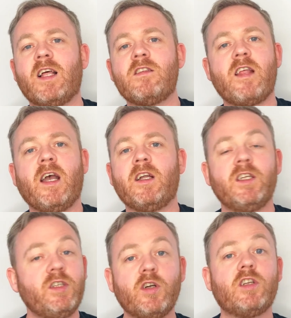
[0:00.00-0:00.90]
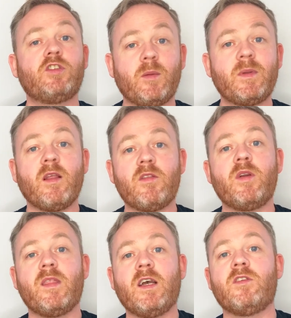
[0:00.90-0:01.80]
Lansdown, you got to drop down
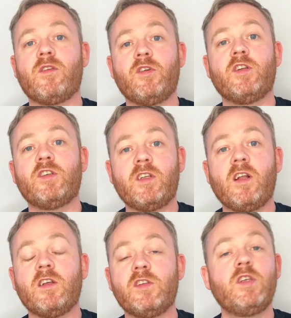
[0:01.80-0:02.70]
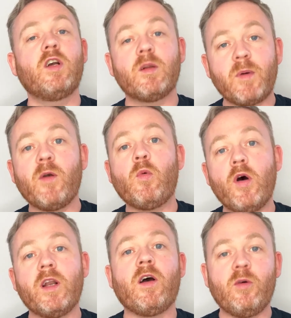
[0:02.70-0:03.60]
$3,300. You got to buy
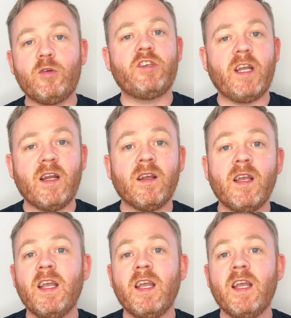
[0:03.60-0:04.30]
one whole share.